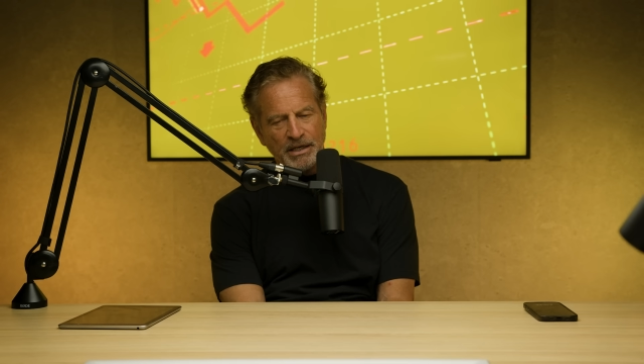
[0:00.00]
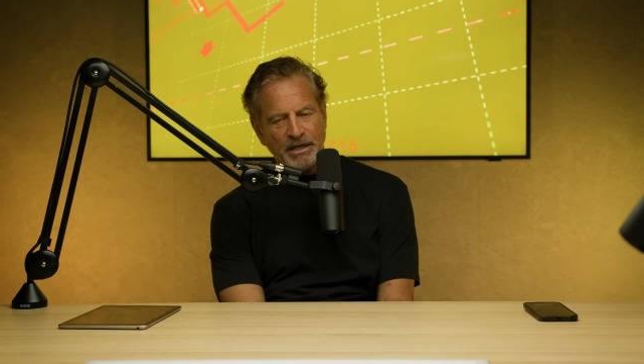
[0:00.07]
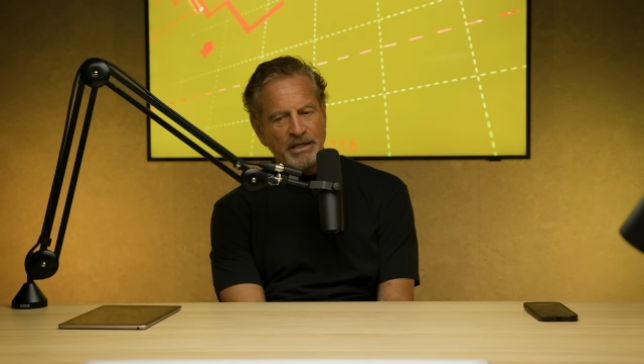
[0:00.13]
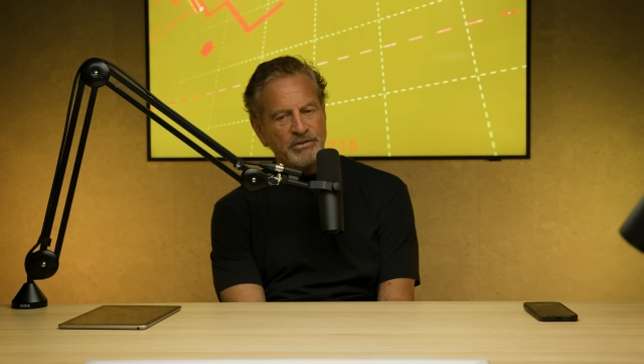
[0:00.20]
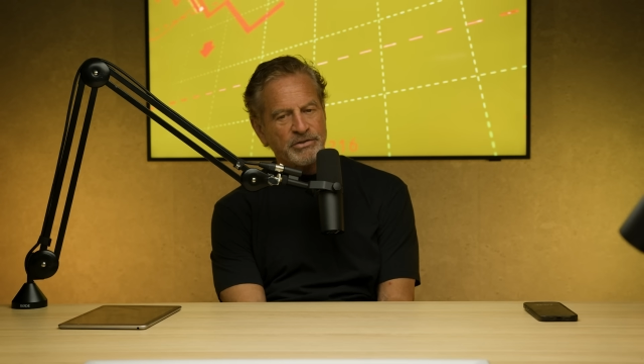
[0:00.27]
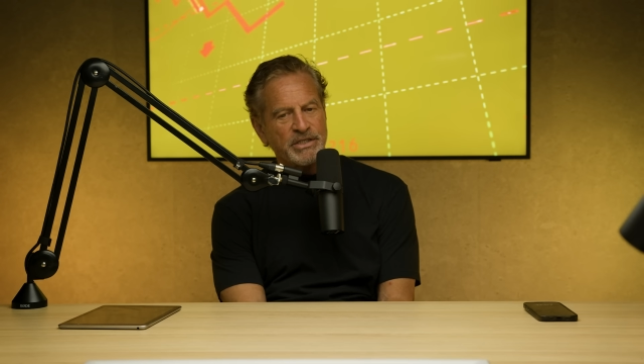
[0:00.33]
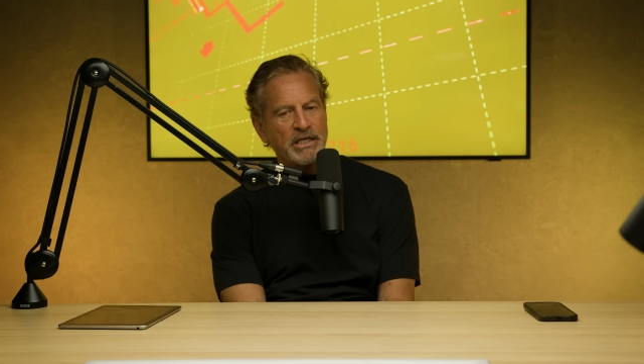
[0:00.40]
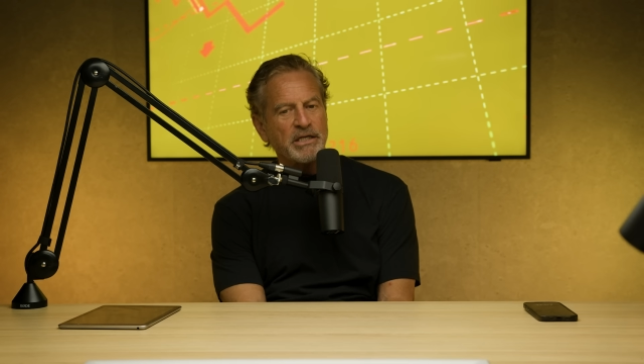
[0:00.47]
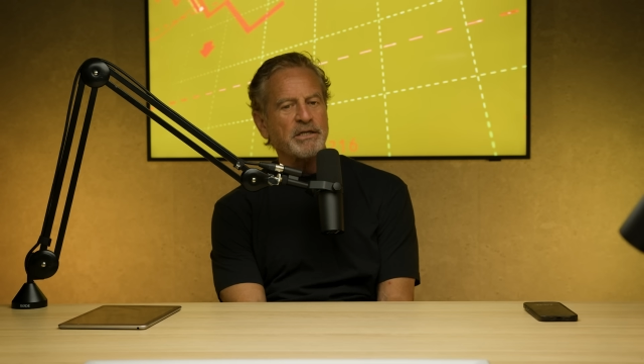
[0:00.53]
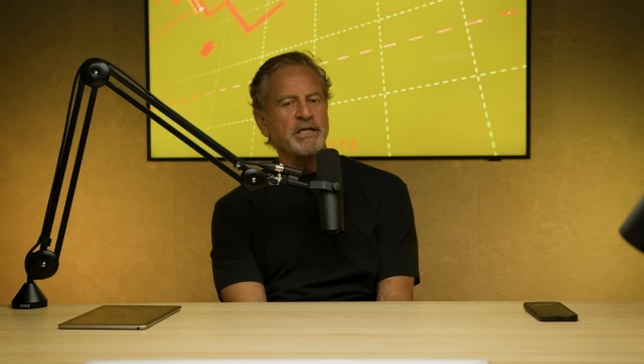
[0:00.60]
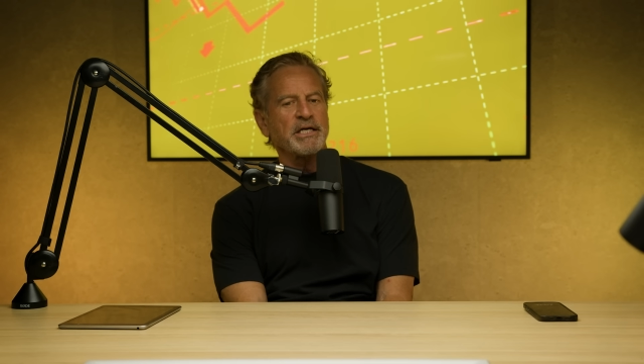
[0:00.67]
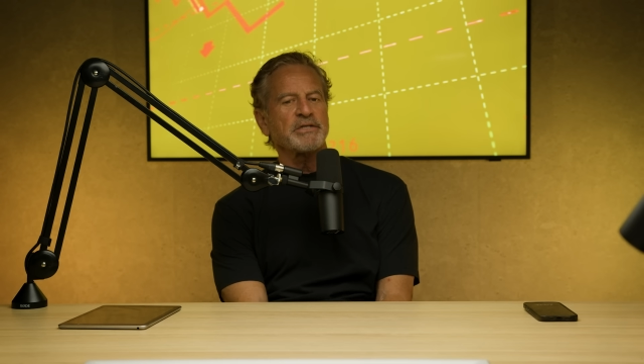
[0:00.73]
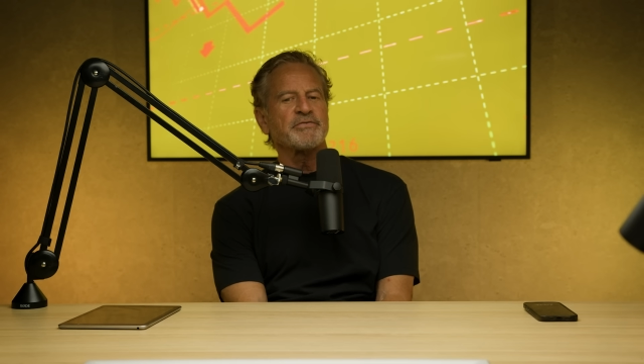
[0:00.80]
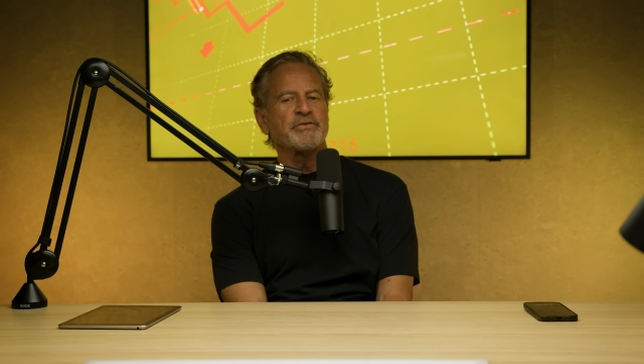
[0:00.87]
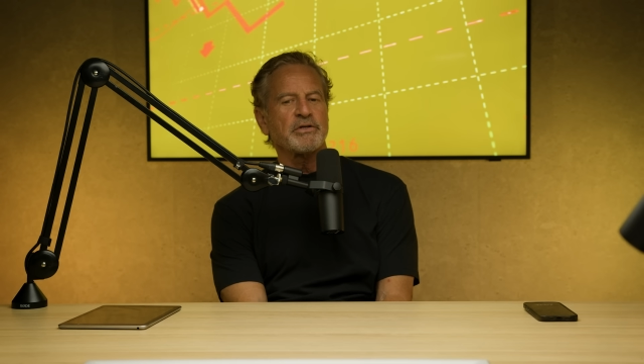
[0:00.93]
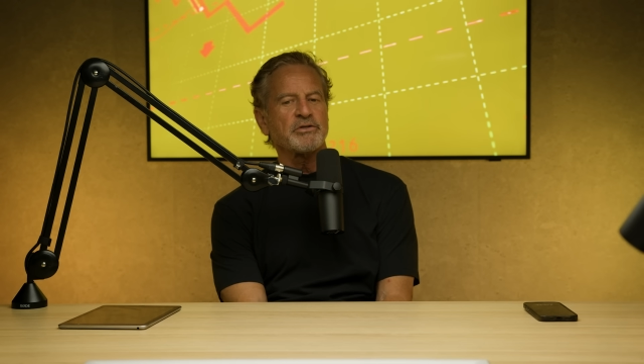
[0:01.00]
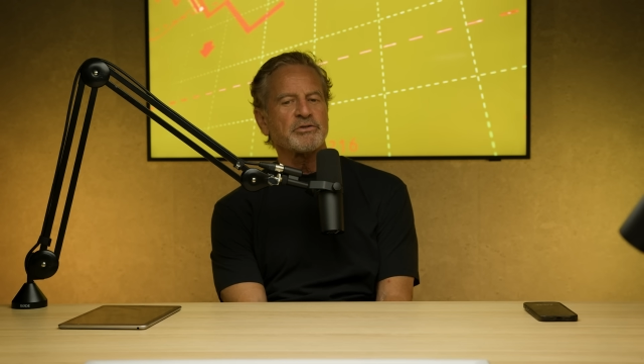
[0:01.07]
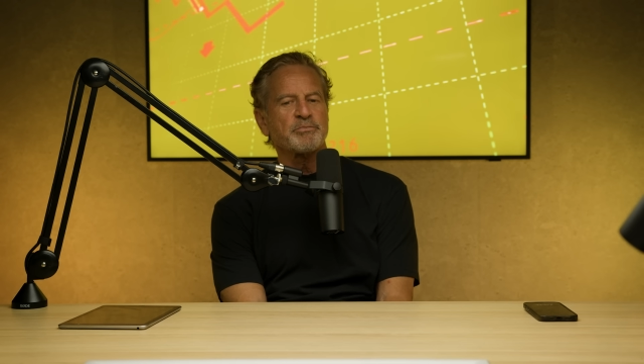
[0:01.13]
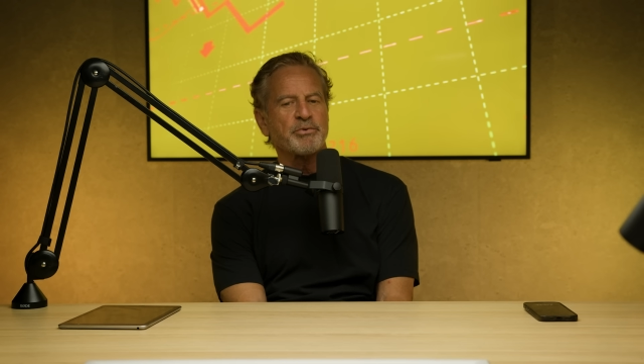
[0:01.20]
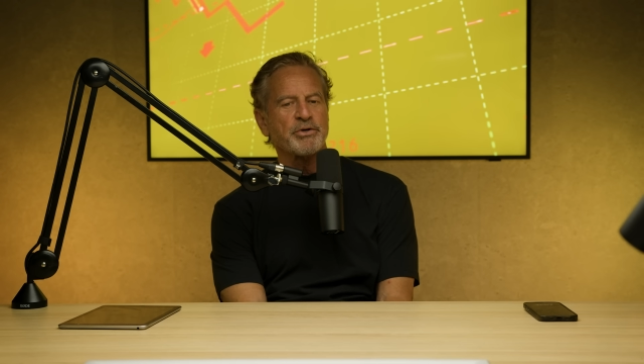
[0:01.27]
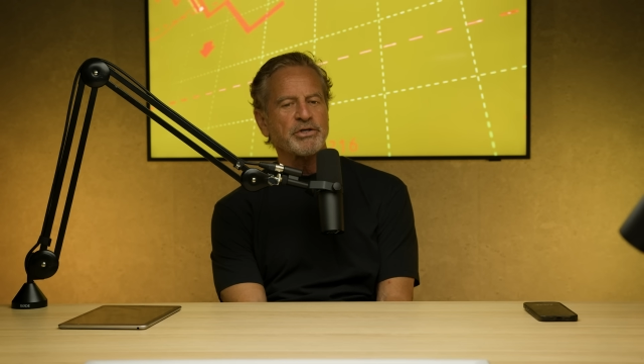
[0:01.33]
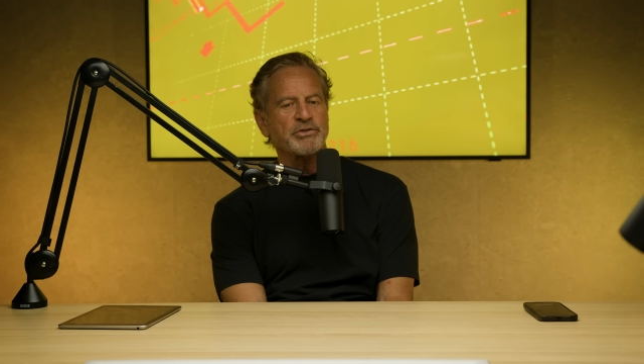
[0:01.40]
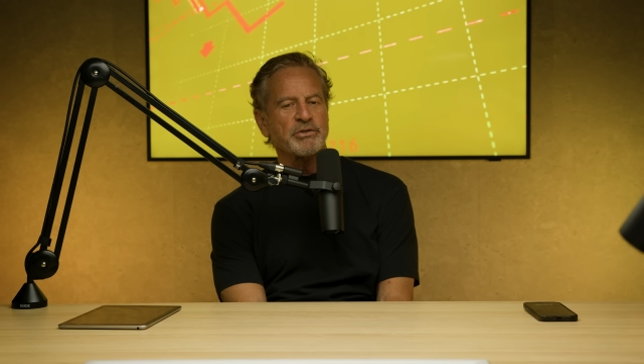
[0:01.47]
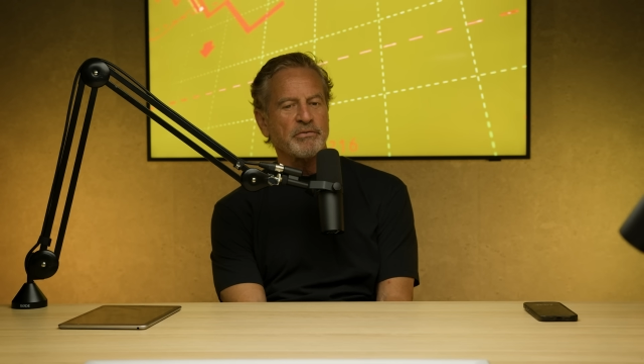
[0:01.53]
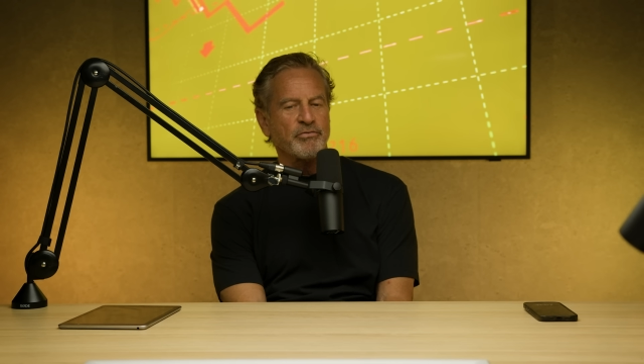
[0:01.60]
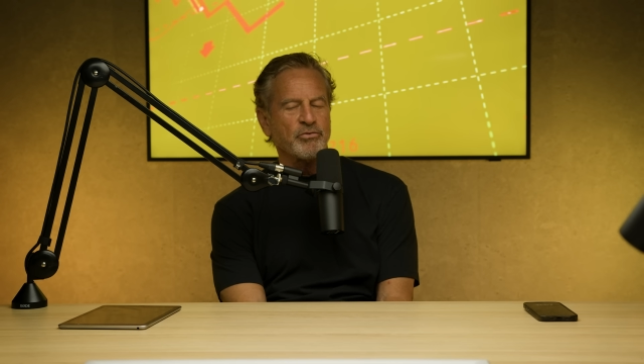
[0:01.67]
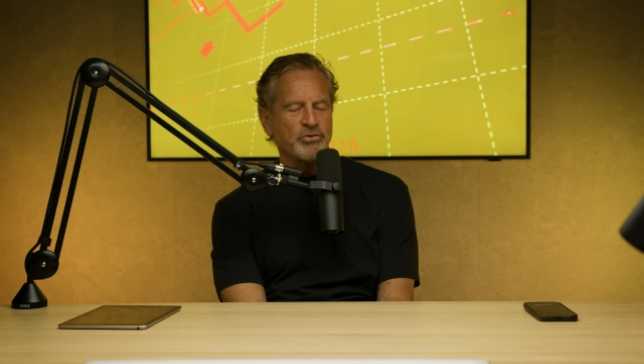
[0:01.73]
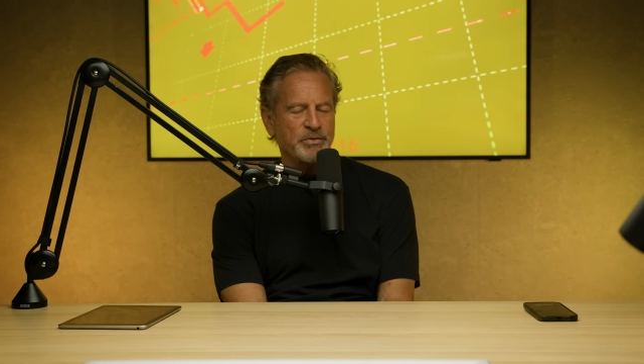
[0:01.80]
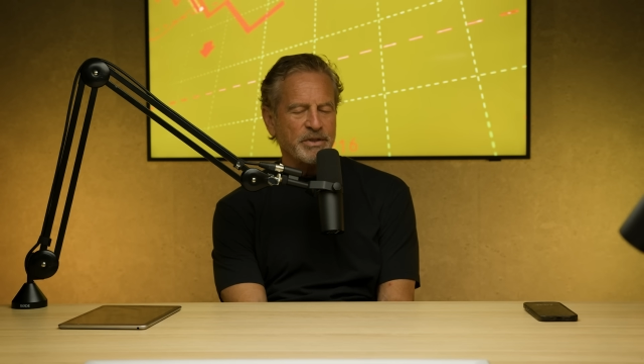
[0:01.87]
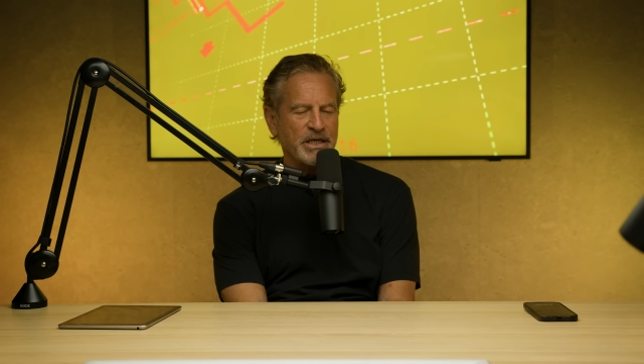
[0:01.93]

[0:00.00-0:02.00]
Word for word: Okay. And sec- next fearless prediction, of course,